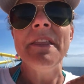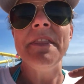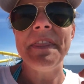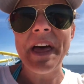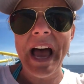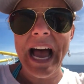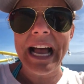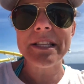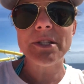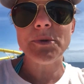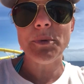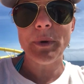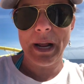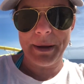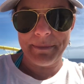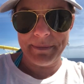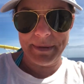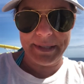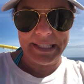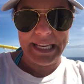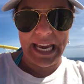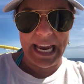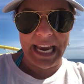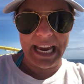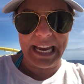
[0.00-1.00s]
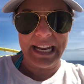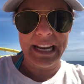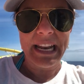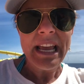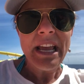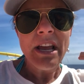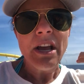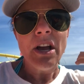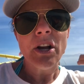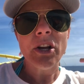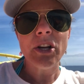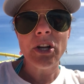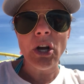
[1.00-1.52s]
That's what I'm saying.
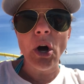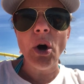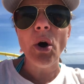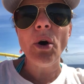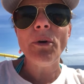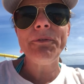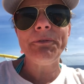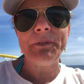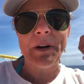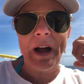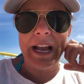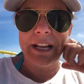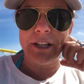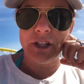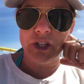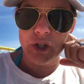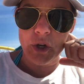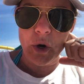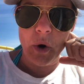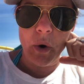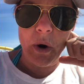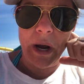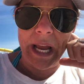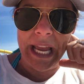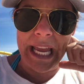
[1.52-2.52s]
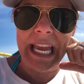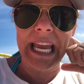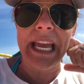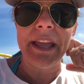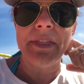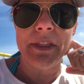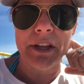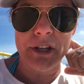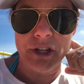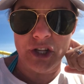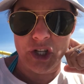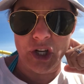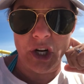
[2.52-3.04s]
Go find joy
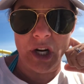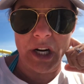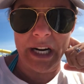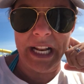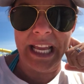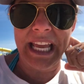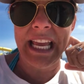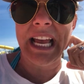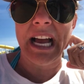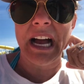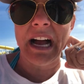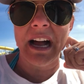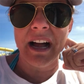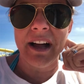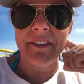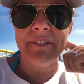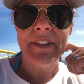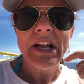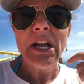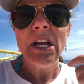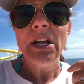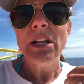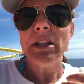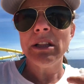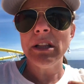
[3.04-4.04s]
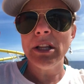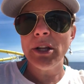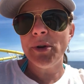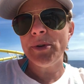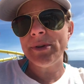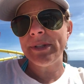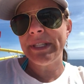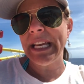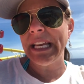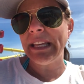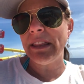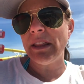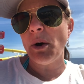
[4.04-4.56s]
in the journey of
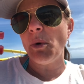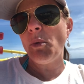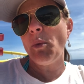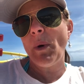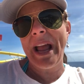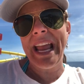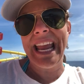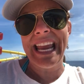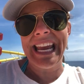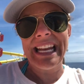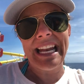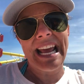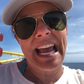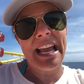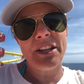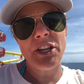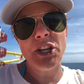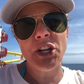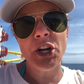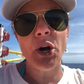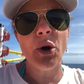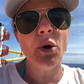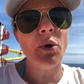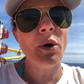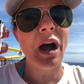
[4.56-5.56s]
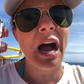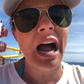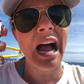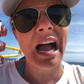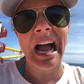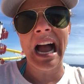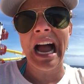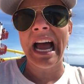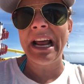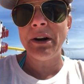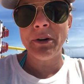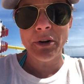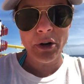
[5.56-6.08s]
losing the weight. And
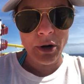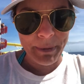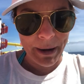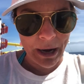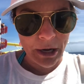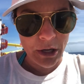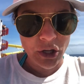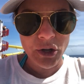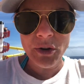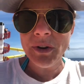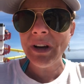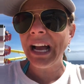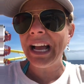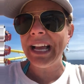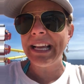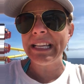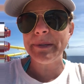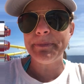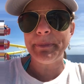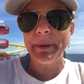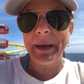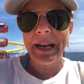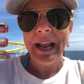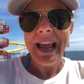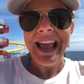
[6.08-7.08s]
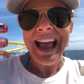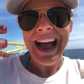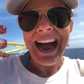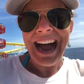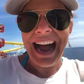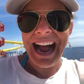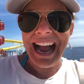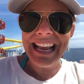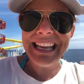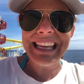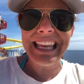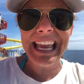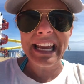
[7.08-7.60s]
I don't know about you guys, but
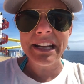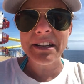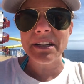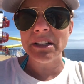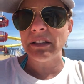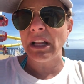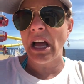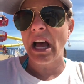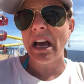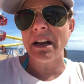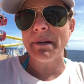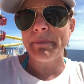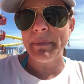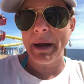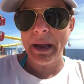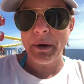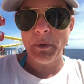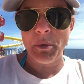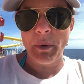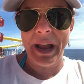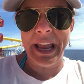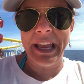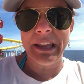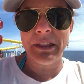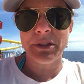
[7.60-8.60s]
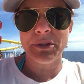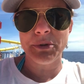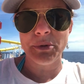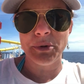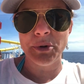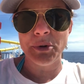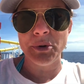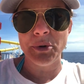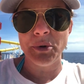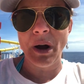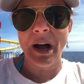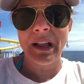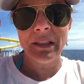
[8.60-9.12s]
I gained a lot of my weight
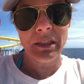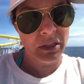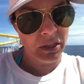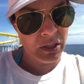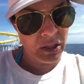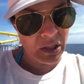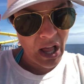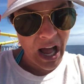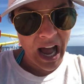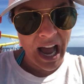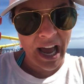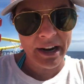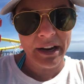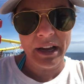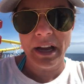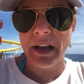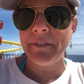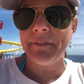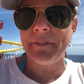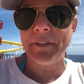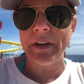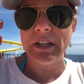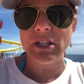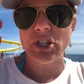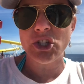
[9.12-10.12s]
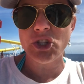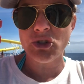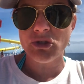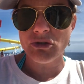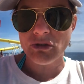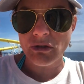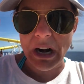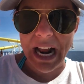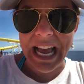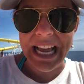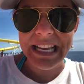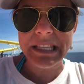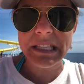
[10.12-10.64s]
through a lot of
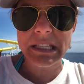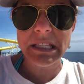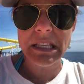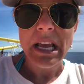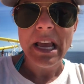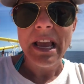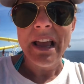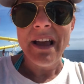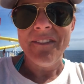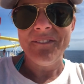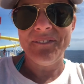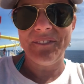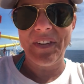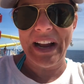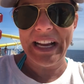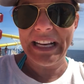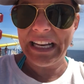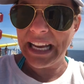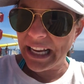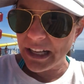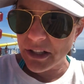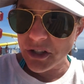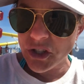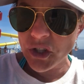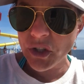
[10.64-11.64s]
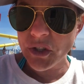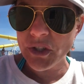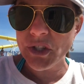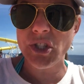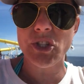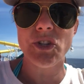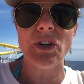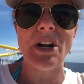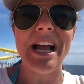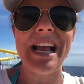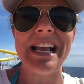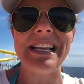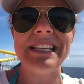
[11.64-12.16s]
stress, financial
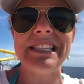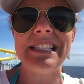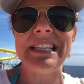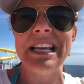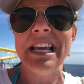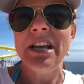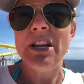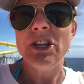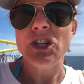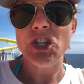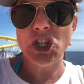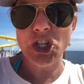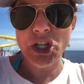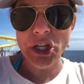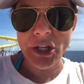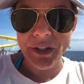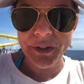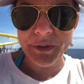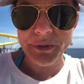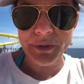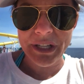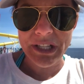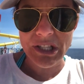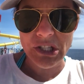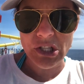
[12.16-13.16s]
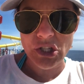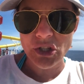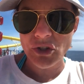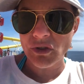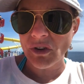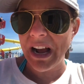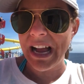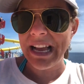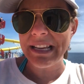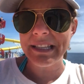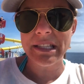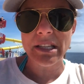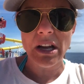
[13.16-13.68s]
stress, children's
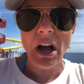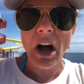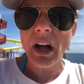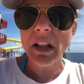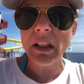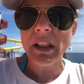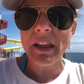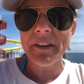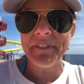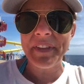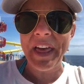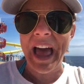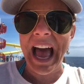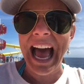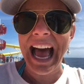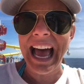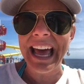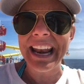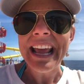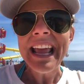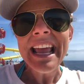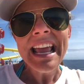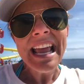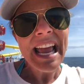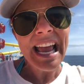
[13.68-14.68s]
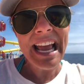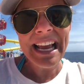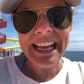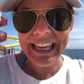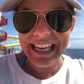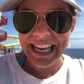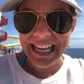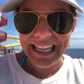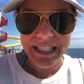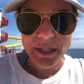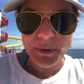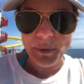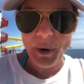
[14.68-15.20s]
stress, all of that. And
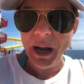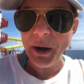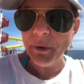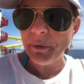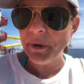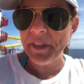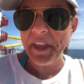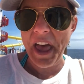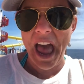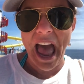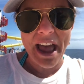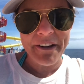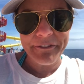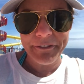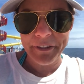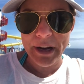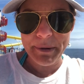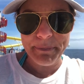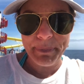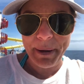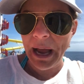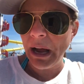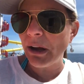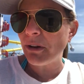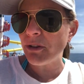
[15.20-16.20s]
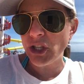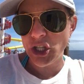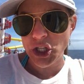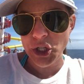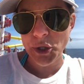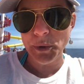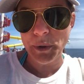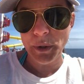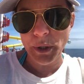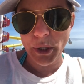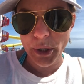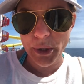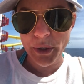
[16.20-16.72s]
guess what? With every pound
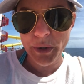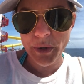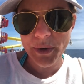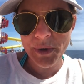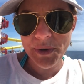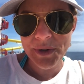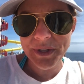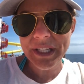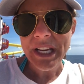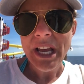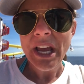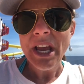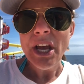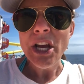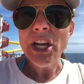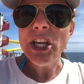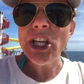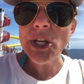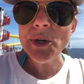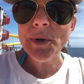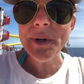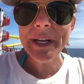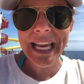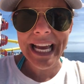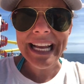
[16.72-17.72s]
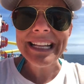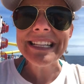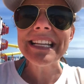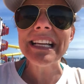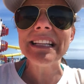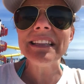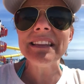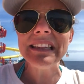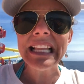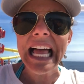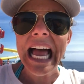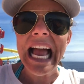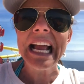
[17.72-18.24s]
you lose, you get
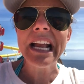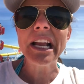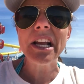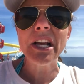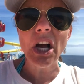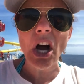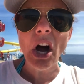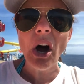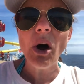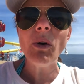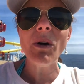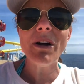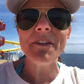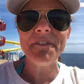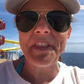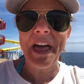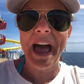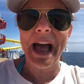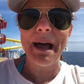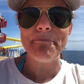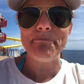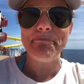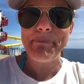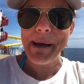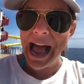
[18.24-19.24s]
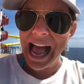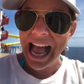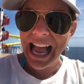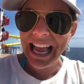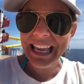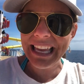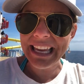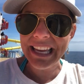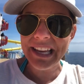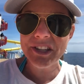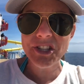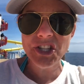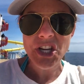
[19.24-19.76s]
to let go of that
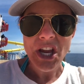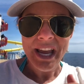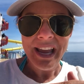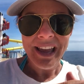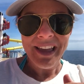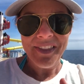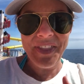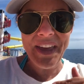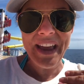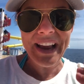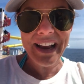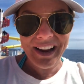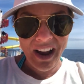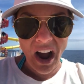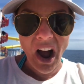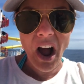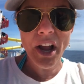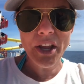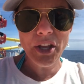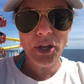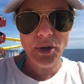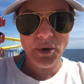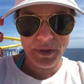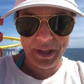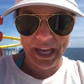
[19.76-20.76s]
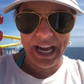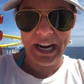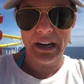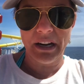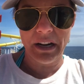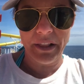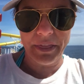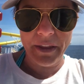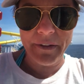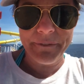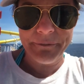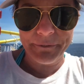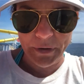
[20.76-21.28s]
baggage that got you there
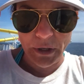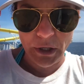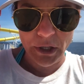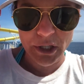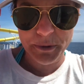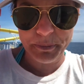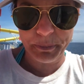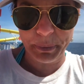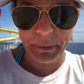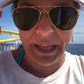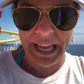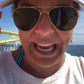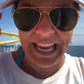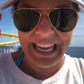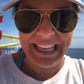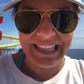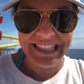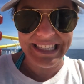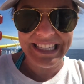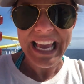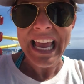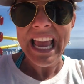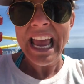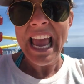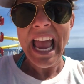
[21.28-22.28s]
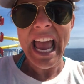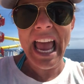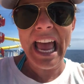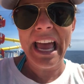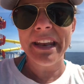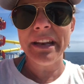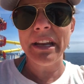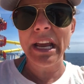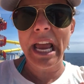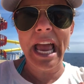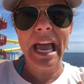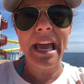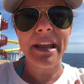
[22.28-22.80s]
in the first place,
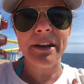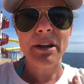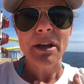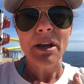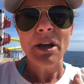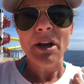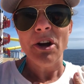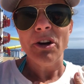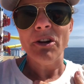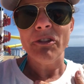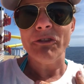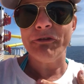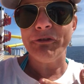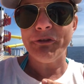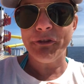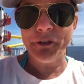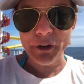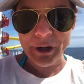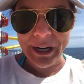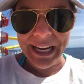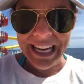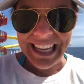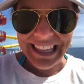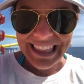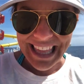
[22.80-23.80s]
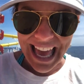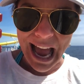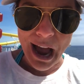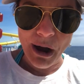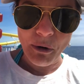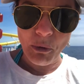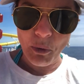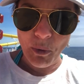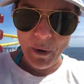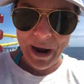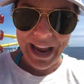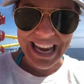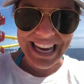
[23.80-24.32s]
and free
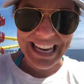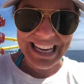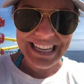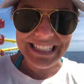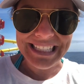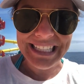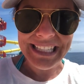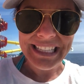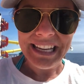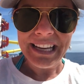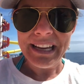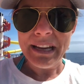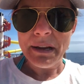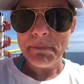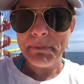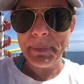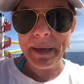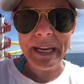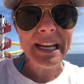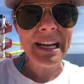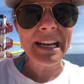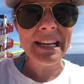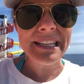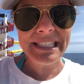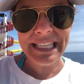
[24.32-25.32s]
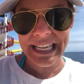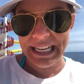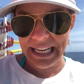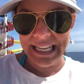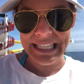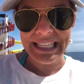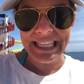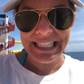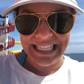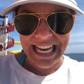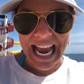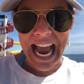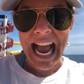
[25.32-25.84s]
that weight because it
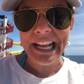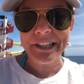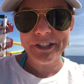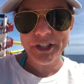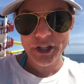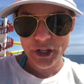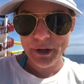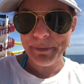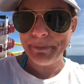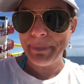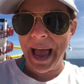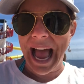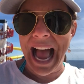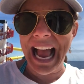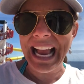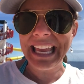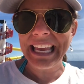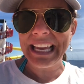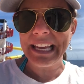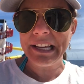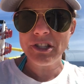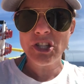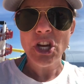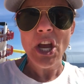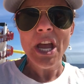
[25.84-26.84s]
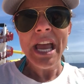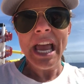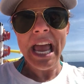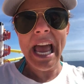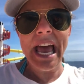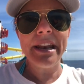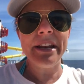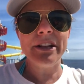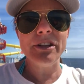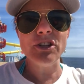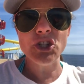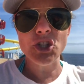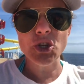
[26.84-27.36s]
is attached to baggage,
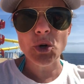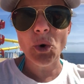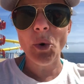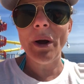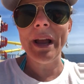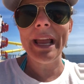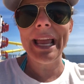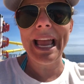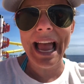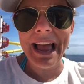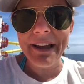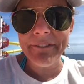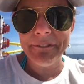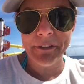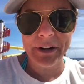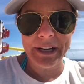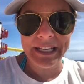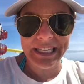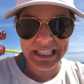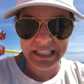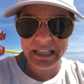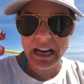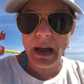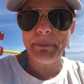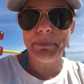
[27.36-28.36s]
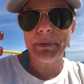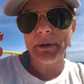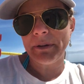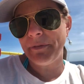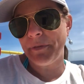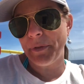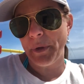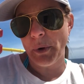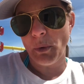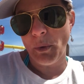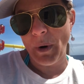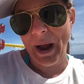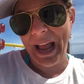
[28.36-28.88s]
and enjoy every step
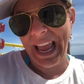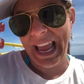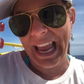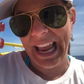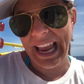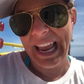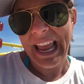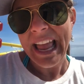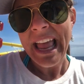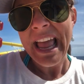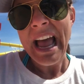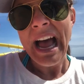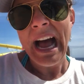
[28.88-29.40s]
of the way.